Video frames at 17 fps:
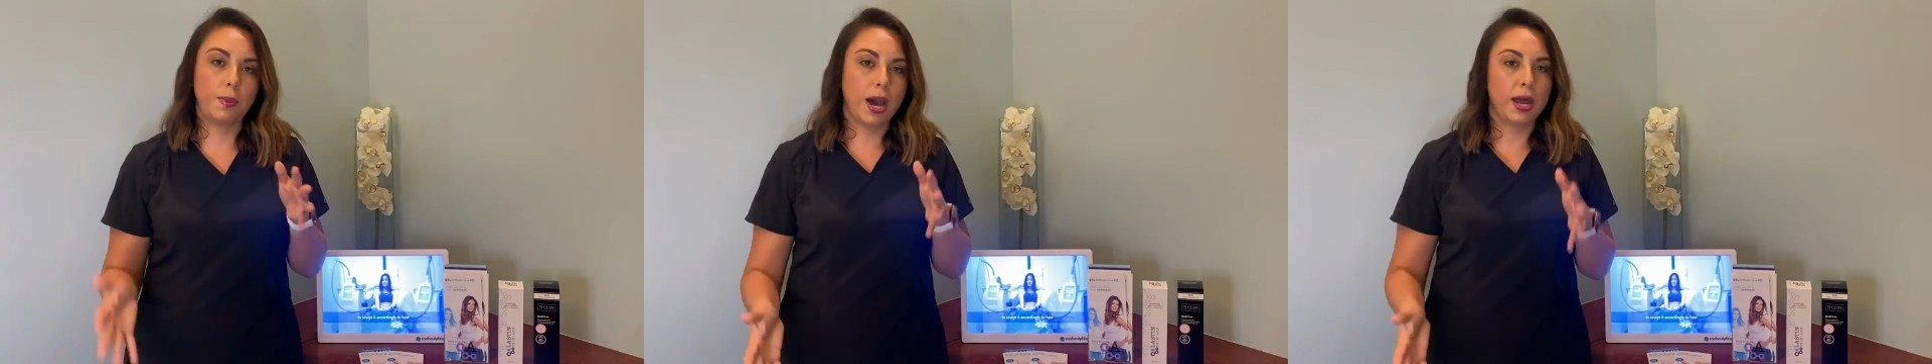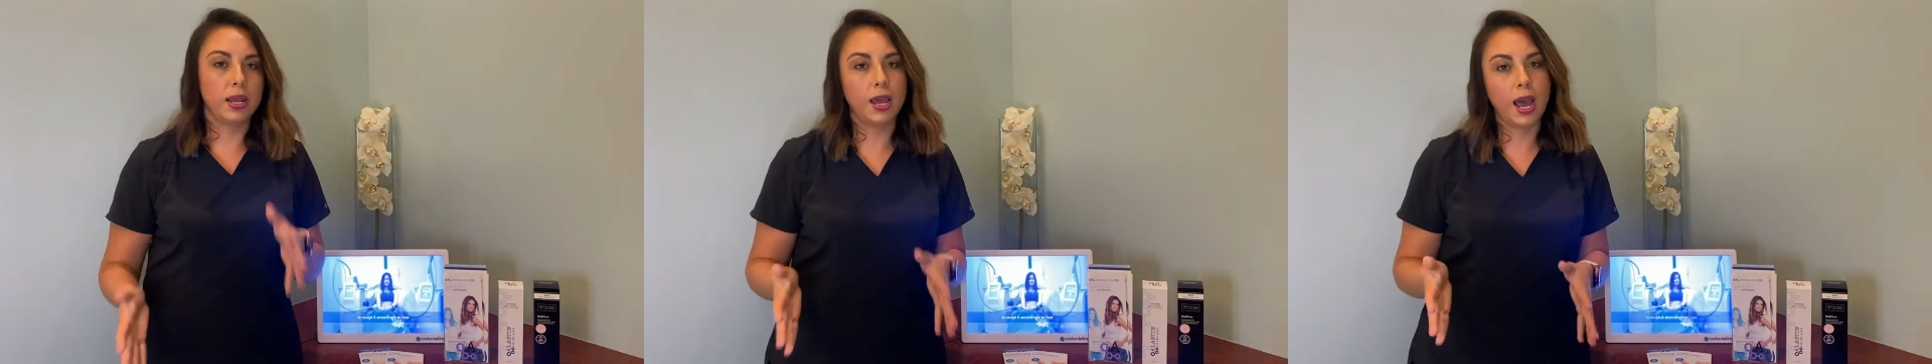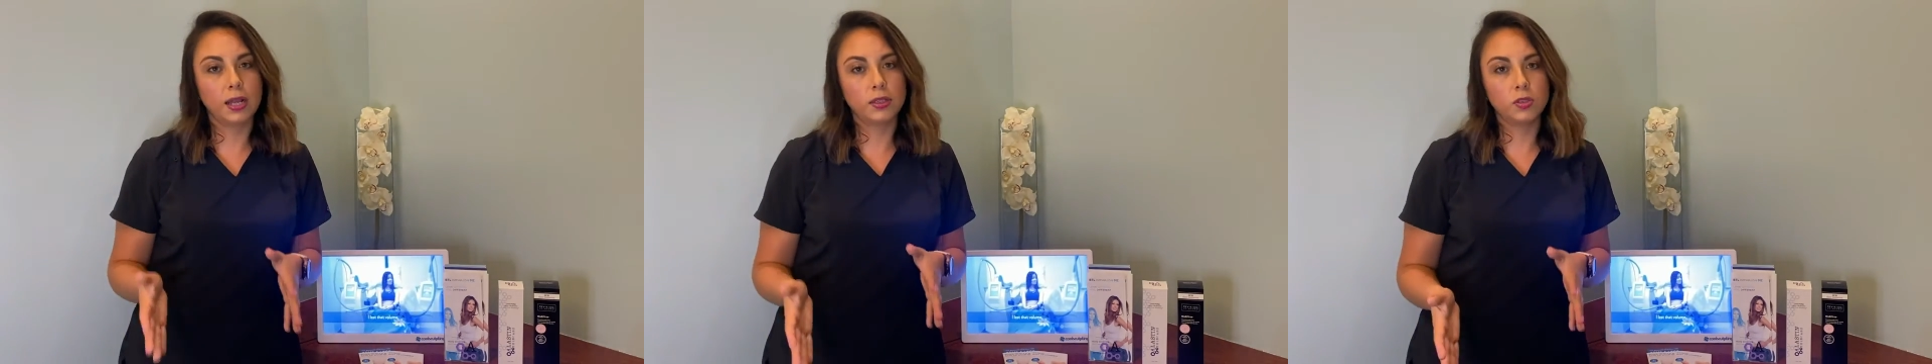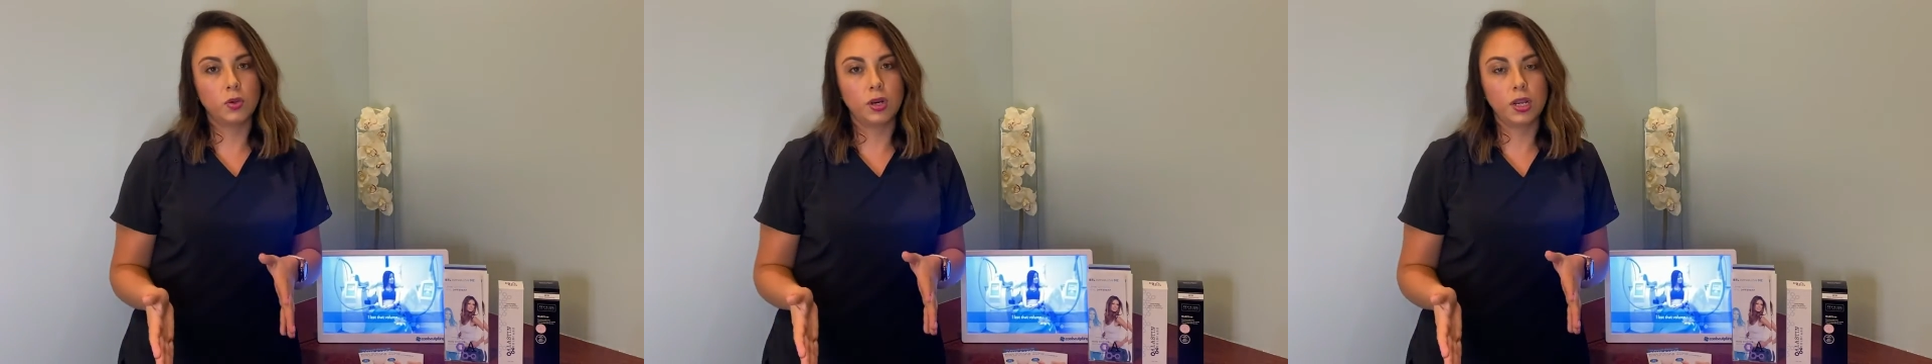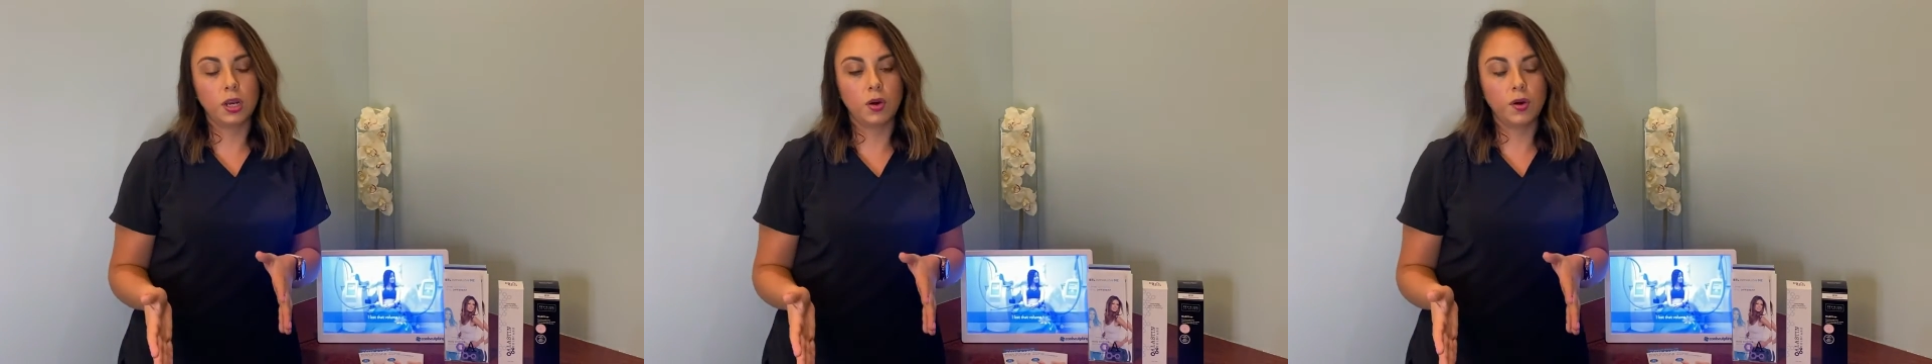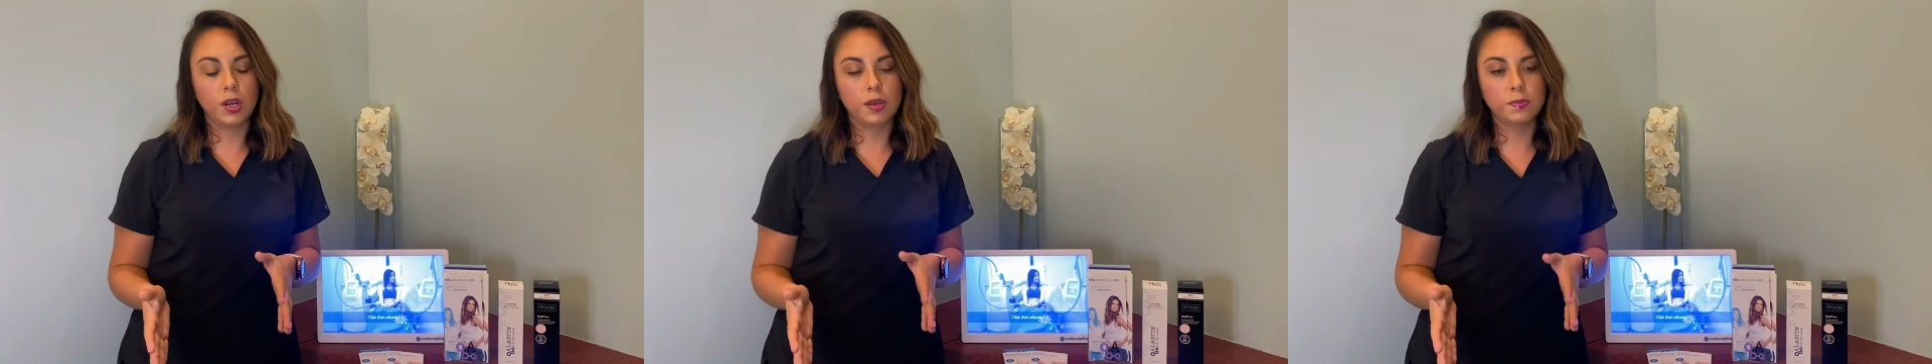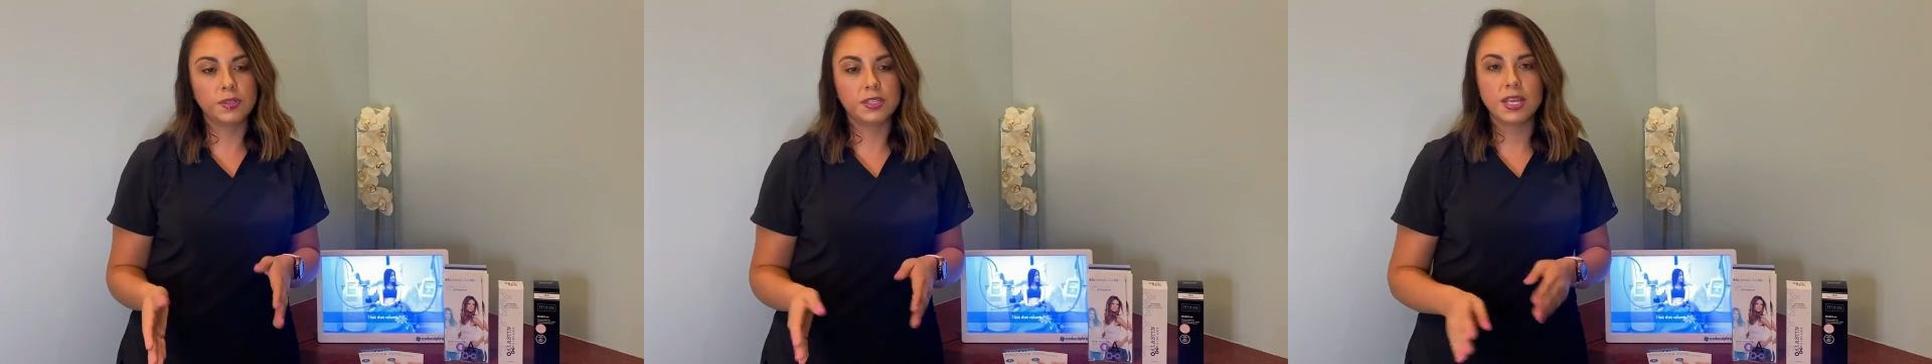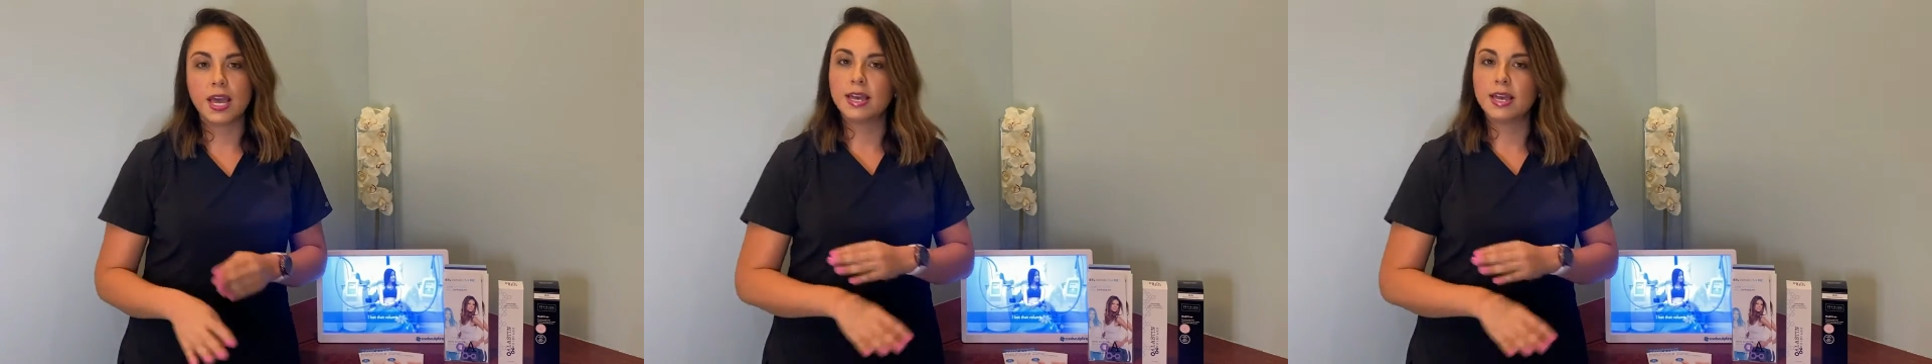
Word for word: body contouring creams,